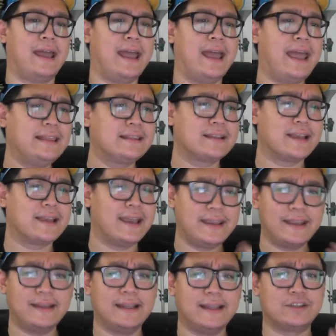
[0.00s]
And
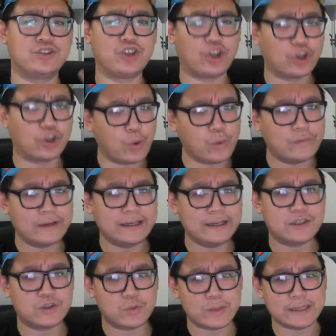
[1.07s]
again, it's not overly
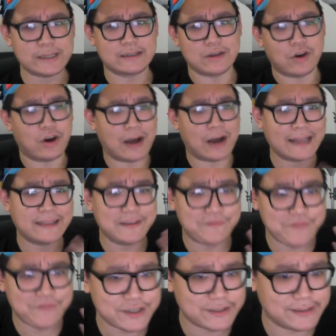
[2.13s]
sweet or
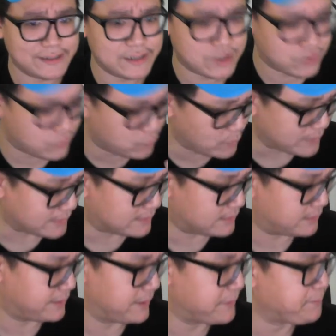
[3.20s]
artificially
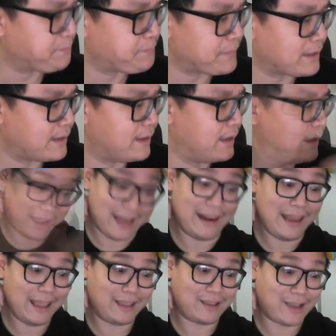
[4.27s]
sweet. I
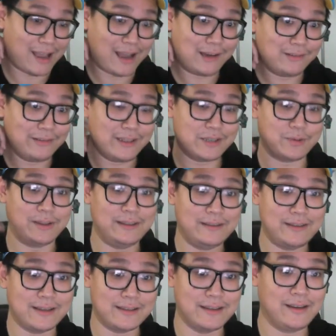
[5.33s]
like how this one
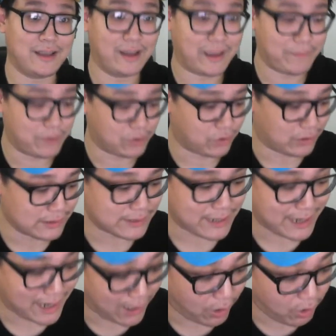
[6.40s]
doesn't gank up your cores
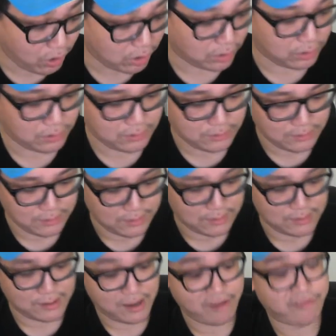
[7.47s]
at all.
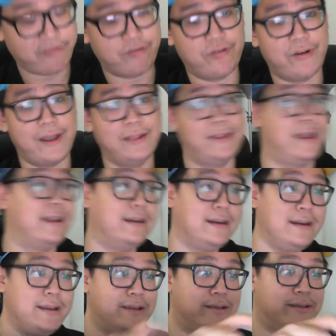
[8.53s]
I've run at
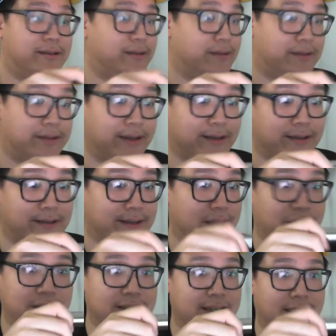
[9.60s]
least
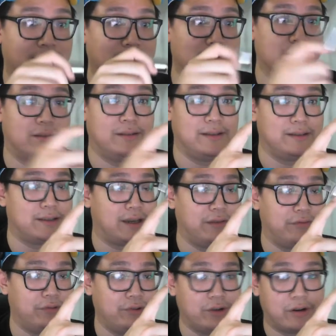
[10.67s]
6-7 tanks on the
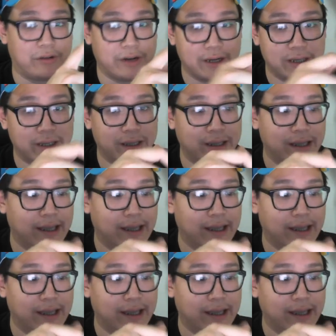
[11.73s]
Typhoon already,